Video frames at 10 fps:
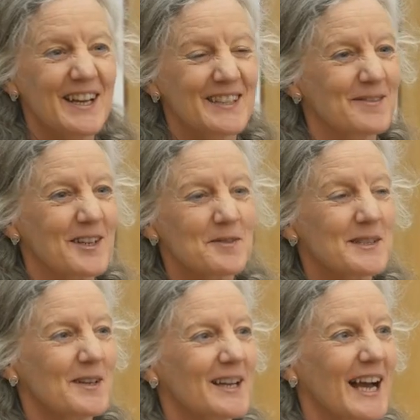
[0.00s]
Sometimes we
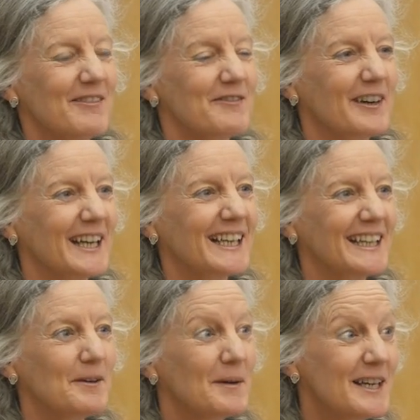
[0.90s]
don't have a very
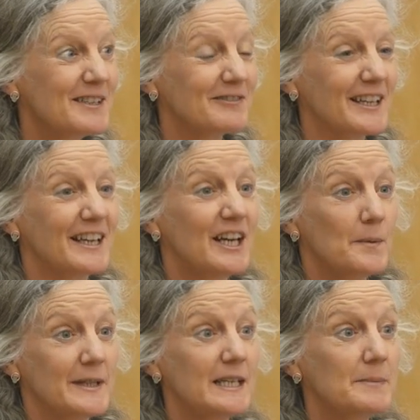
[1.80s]
clear word for it.
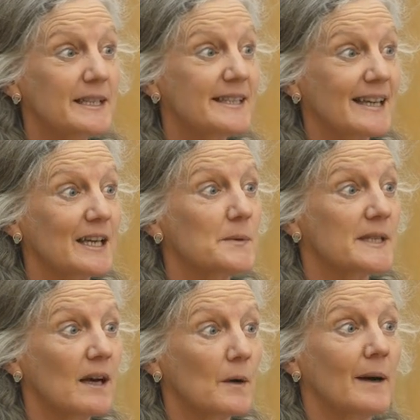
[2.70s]
Would anybody say it
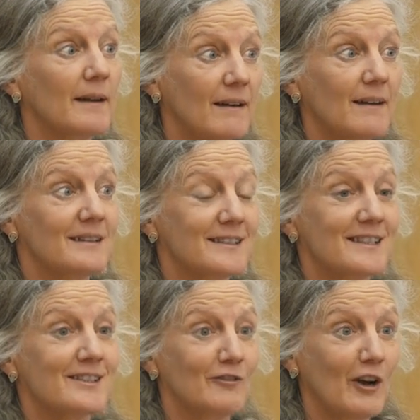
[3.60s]
was quite hard to
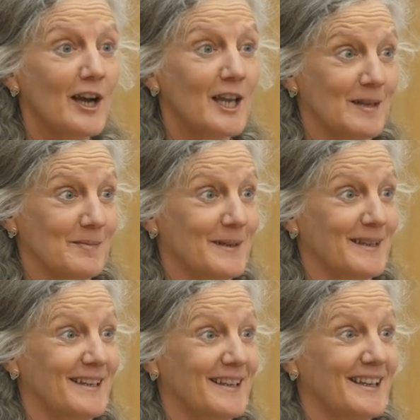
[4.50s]
describe?
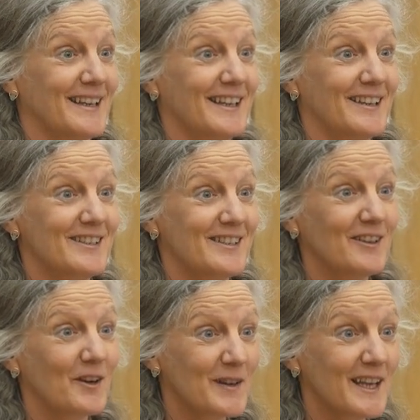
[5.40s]

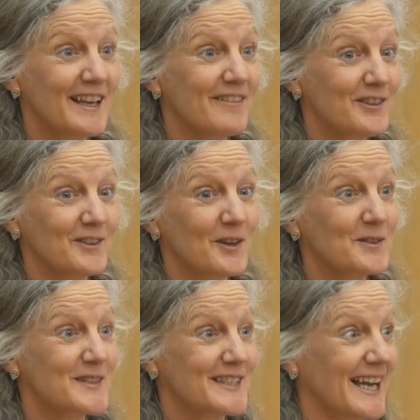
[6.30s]
Yeah, a few
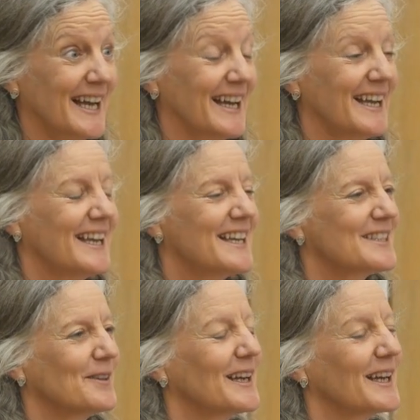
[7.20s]
nods there.
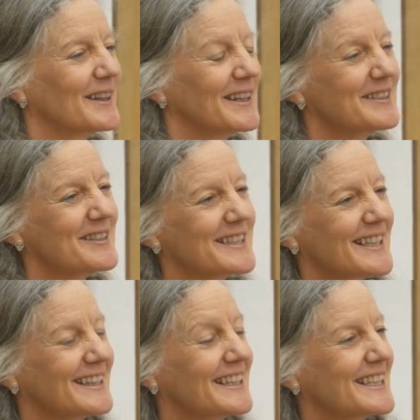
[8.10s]
So the
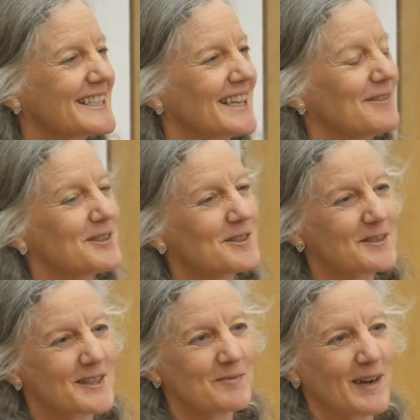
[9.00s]
interesting thing is I would do
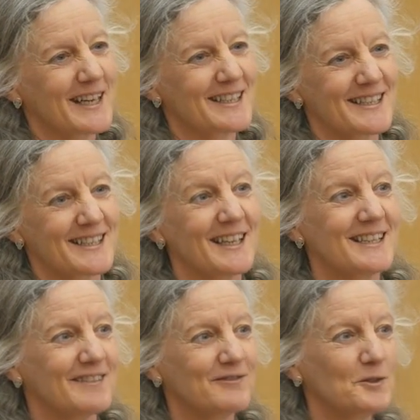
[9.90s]
this practice. I
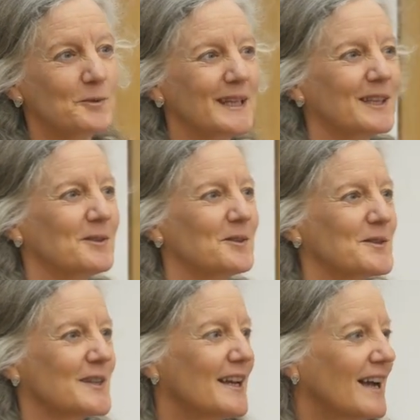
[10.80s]
did a four-week
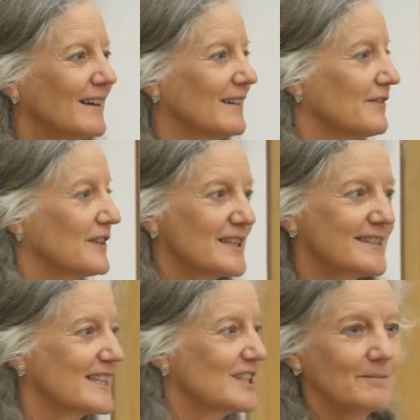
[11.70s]
course. And on the first
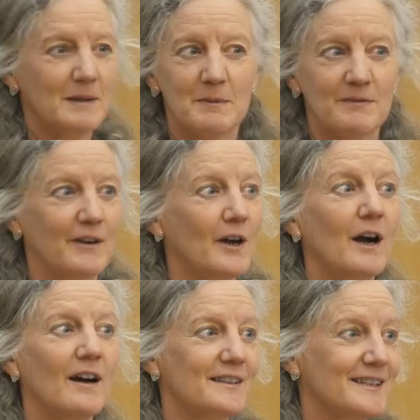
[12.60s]
session, people found it
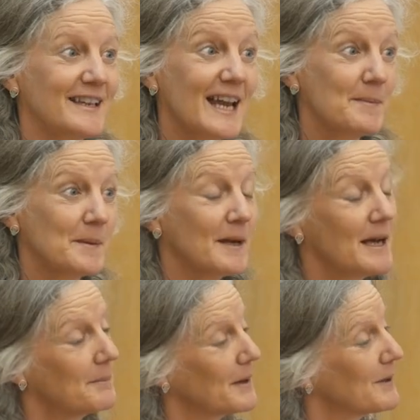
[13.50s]
hard to name them.
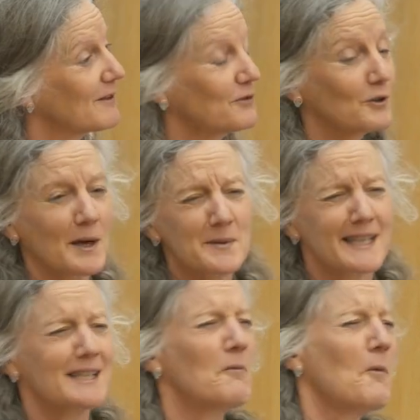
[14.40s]
By week four, I was
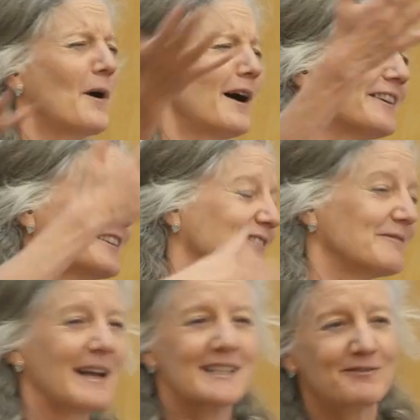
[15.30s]
getting wonderful
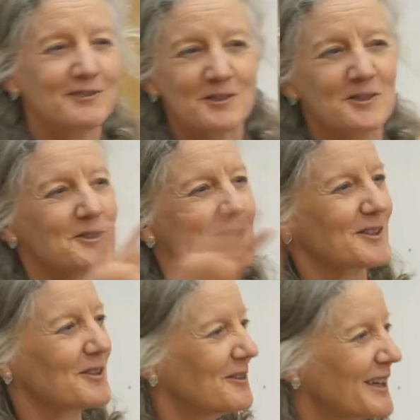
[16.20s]
metaphors
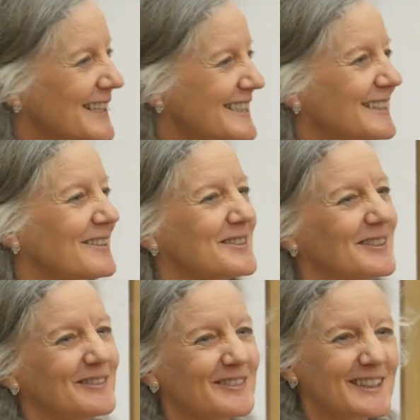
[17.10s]
and quite a lot
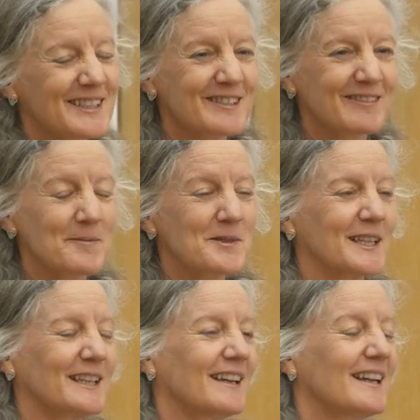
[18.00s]
of
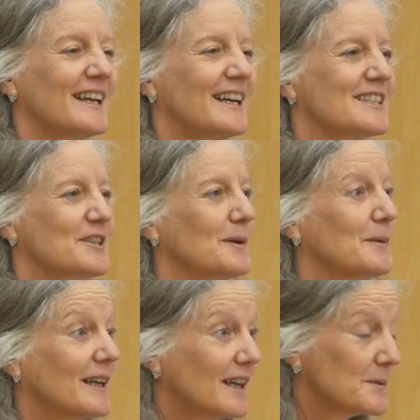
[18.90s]
description. So
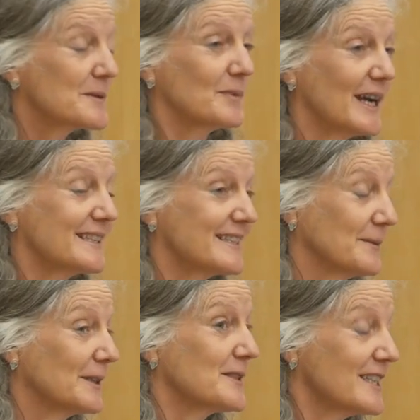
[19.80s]
when I was
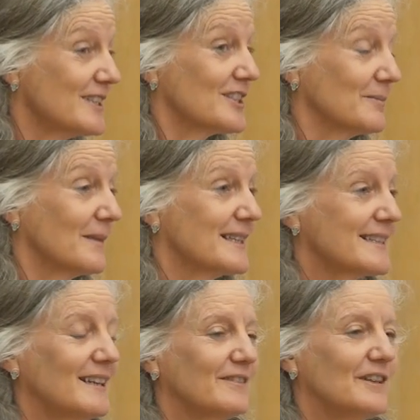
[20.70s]
practicing, when I was teaching
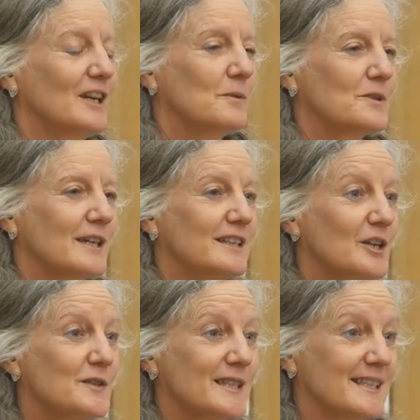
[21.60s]
myself, what I
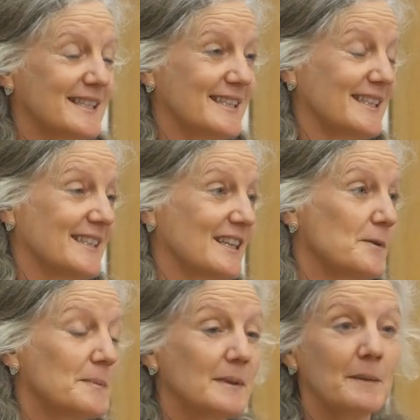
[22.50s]
noticed is I
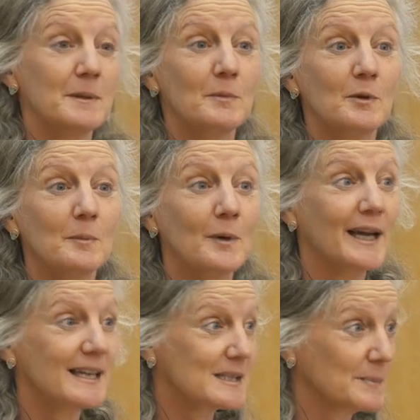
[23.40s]
was becoming more and more
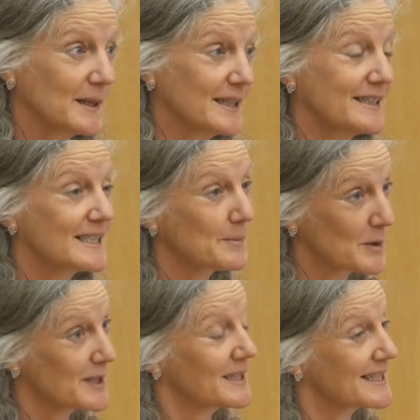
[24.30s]
expert in
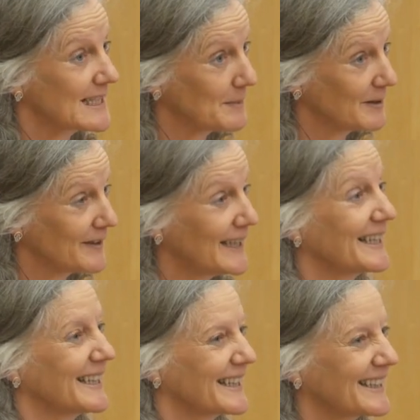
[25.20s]
spotting a sleepy
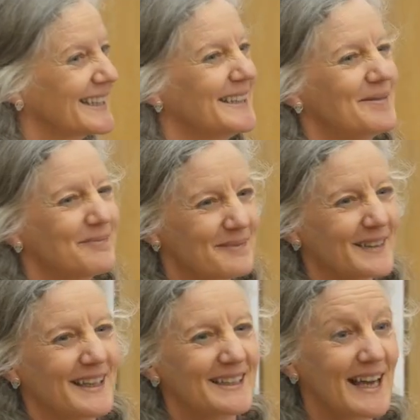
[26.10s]
feeling.
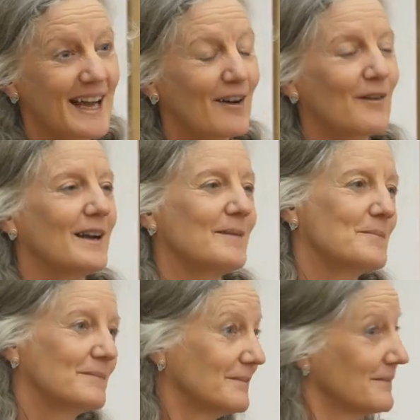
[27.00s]
And now
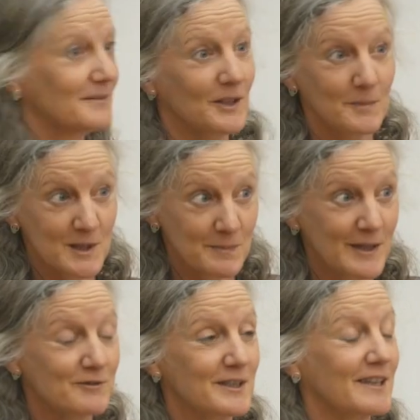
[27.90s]
I'm, you know, much
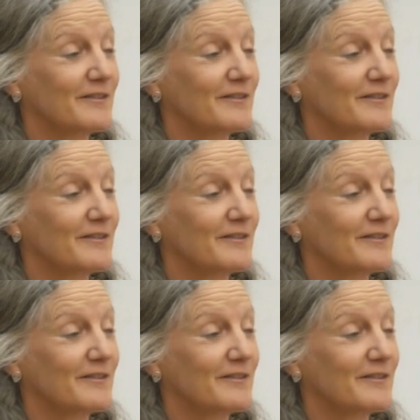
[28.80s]
better at it.